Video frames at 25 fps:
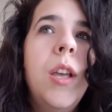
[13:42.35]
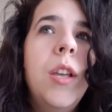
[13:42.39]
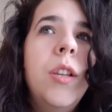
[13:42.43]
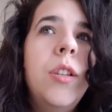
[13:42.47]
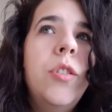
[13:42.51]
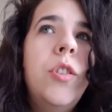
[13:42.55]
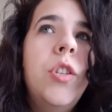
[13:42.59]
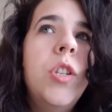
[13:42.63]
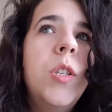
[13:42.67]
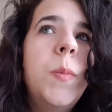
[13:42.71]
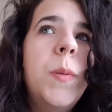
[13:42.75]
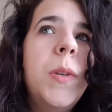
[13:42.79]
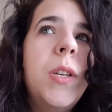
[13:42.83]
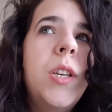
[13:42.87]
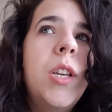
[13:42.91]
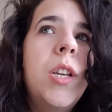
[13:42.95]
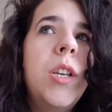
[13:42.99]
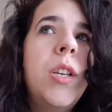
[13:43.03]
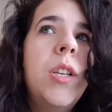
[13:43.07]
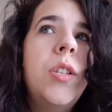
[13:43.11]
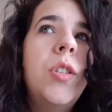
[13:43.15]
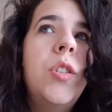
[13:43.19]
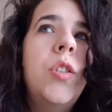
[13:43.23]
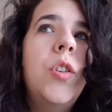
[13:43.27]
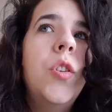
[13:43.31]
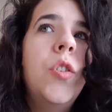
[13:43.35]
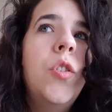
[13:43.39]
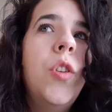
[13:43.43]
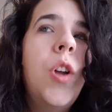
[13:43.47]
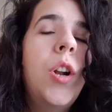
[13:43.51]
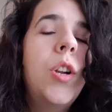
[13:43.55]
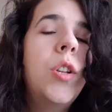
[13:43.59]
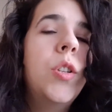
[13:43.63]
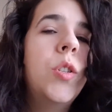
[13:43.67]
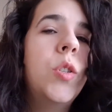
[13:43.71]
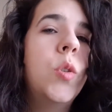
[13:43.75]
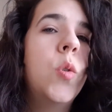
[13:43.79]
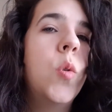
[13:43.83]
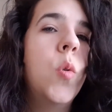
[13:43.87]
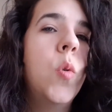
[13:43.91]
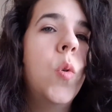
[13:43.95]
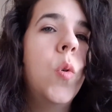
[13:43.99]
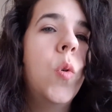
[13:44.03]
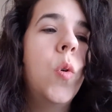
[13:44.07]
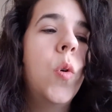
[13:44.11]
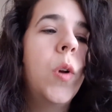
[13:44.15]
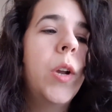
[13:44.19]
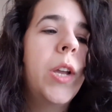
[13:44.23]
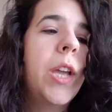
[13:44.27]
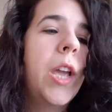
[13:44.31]
Just because you're not in
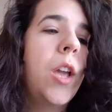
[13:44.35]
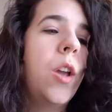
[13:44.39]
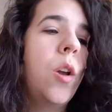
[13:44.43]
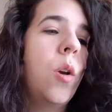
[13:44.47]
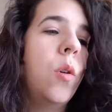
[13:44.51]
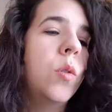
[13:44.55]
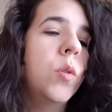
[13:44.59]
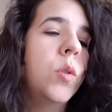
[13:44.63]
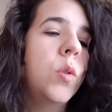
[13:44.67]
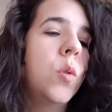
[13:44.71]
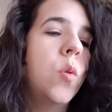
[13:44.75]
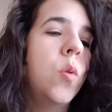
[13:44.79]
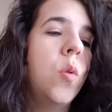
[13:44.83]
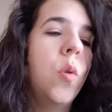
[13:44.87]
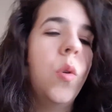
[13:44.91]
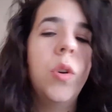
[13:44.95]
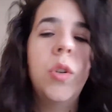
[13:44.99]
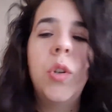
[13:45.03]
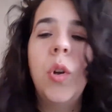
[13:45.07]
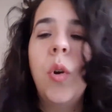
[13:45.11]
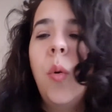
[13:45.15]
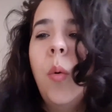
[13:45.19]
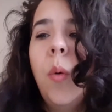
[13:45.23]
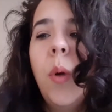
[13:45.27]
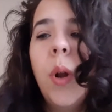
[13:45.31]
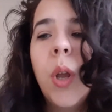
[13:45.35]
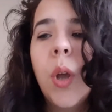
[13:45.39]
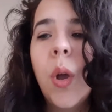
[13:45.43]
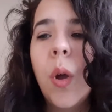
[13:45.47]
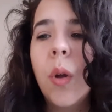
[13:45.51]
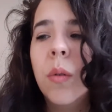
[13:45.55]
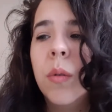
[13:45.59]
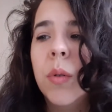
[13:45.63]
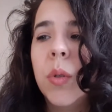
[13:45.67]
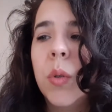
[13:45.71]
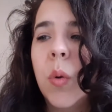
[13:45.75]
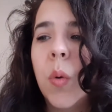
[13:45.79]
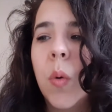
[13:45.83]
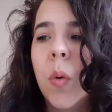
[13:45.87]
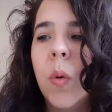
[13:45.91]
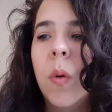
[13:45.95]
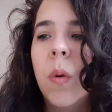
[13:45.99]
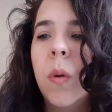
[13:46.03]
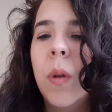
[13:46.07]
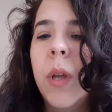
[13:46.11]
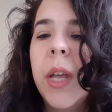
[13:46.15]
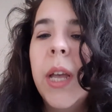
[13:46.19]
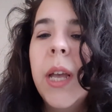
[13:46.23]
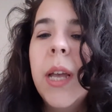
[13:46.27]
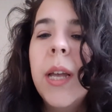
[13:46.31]
school or can't go to school or don't want to go to
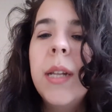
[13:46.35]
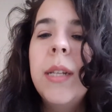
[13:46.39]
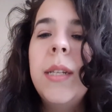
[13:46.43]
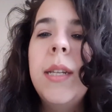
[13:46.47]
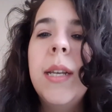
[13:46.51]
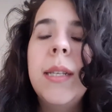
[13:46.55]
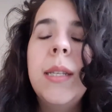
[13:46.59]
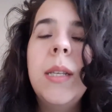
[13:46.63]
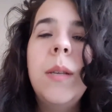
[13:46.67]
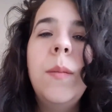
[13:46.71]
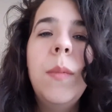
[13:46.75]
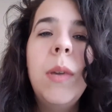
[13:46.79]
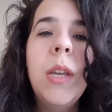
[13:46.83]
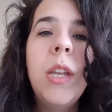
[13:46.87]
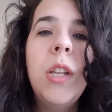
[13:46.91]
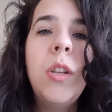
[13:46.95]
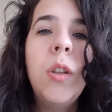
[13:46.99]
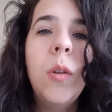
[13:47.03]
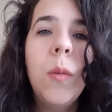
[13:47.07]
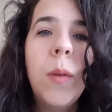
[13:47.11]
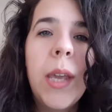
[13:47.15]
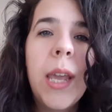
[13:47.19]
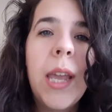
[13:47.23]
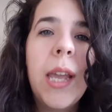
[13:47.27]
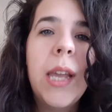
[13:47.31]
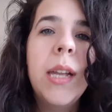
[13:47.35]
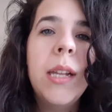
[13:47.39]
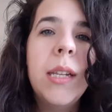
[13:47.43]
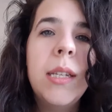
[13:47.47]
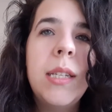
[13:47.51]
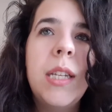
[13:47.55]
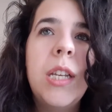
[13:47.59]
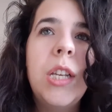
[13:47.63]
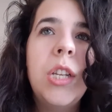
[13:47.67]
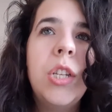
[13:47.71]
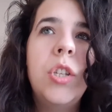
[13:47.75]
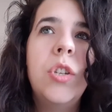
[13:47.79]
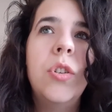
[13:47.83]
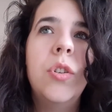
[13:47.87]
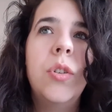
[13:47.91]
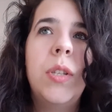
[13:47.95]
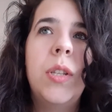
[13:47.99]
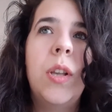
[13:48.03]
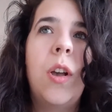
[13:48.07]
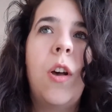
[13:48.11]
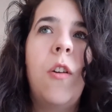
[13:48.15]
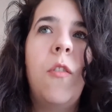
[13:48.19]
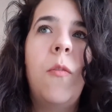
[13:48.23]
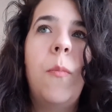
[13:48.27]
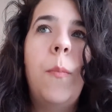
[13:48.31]
school doesn't mean you can't teach
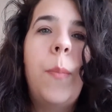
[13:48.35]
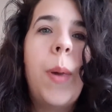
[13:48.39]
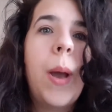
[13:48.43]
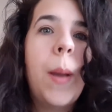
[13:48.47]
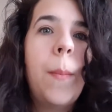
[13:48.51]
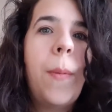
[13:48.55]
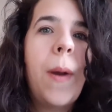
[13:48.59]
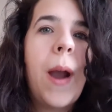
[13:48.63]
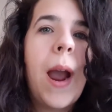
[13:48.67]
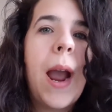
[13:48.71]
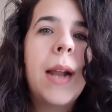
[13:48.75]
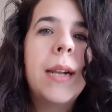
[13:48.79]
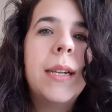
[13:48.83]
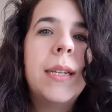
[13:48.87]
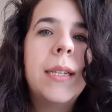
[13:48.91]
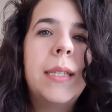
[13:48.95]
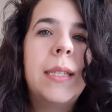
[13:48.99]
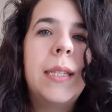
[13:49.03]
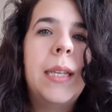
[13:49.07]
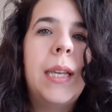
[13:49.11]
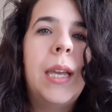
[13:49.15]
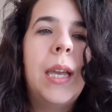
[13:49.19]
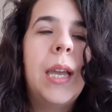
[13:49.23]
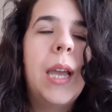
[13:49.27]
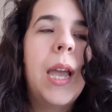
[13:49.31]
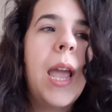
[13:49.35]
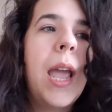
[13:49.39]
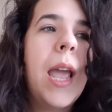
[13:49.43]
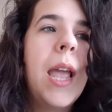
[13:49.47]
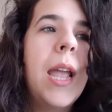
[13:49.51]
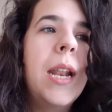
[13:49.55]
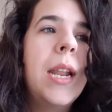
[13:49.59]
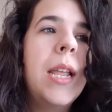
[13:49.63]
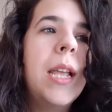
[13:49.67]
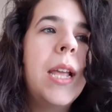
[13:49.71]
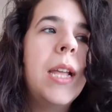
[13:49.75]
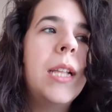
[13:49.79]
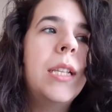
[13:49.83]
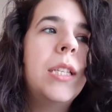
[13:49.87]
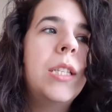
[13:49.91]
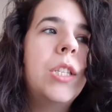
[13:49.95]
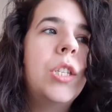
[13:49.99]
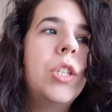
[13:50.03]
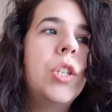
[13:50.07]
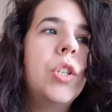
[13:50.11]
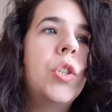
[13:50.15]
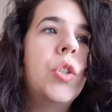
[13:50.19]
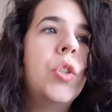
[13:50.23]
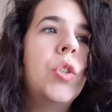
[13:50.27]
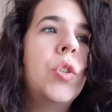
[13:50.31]
yourself by practicing. And it's
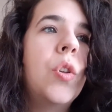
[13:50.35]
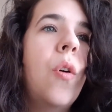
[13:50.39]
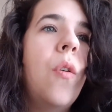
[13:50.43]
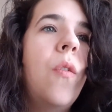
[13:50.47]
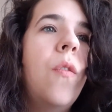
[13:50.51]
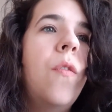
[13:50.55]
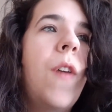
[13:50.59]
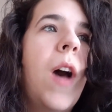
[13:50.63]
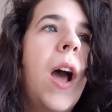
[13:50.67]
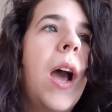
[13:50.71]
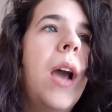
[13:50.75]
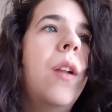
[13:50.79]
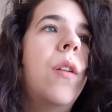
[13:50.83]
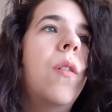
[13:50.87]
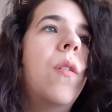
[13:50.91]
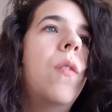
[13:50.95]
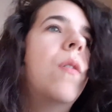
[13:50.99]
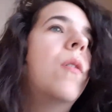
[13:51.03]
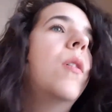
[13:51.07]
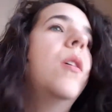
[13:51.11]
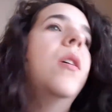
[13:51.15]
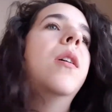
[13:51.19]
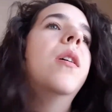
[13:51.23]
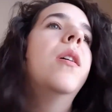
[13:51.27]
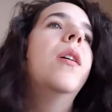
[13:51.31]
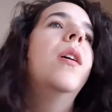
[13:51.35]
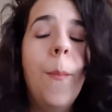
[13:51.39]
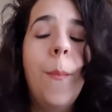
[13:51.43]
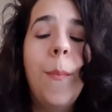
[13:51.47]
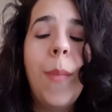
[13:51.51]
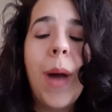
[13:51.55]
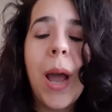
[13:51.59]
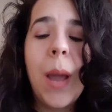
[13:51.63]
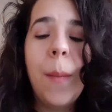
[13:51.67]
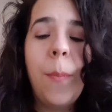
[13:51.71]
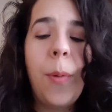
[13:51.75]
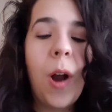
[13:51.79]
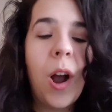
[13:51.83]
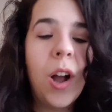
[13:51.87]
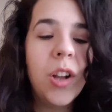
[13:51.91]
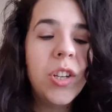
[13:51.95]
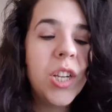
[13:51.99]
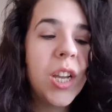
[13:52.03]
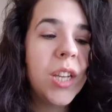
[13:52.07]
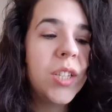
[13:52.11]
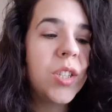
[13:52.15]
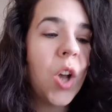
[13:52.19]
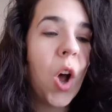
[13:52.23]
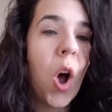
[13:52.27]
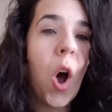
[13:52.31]
just so vital. My
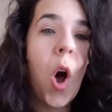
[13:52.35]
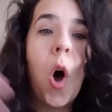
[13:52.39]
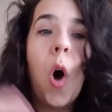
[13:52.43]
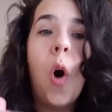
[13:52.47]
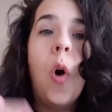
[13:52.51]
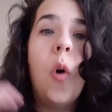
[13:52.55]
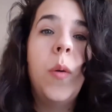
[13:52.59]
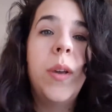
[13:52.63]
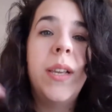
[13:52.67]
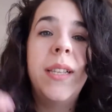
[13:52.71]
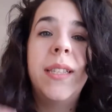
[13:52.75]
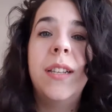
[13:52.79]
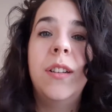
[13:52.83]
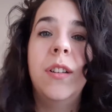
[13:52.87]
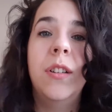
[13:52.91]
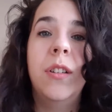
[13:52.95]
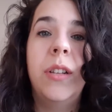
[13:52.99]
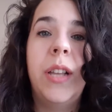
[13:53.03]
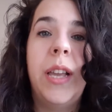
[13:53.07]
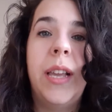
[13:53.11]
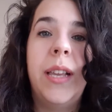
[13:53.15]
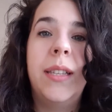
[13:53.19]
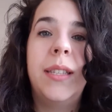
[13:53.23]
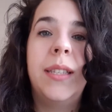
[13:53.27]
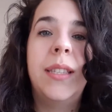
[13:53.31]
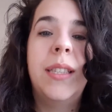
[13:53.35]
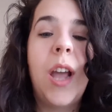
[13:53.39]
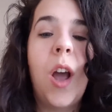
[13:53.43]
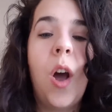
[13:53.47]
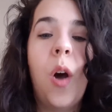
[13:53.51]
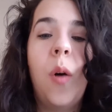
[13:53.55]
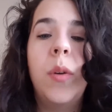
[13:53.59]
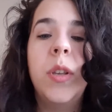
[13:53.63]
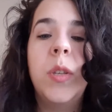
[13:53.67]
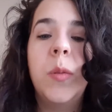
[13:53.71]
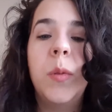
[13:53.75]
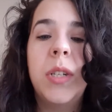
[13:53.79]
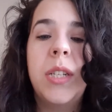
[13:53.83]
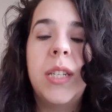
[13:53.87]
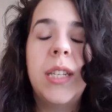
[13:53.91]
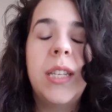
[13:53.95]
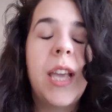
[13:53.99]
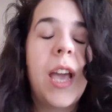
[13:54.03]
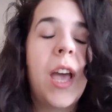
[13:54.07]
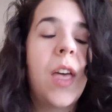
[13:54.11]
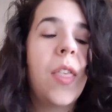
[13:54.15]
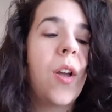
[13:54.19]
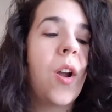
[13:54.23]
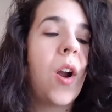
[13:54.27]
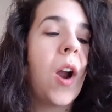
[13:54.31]
projects always interlace. They always work
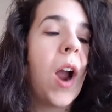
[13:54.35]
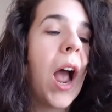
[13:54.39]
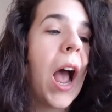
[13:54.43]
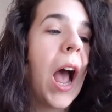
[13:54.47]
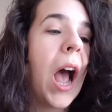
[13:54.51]
together.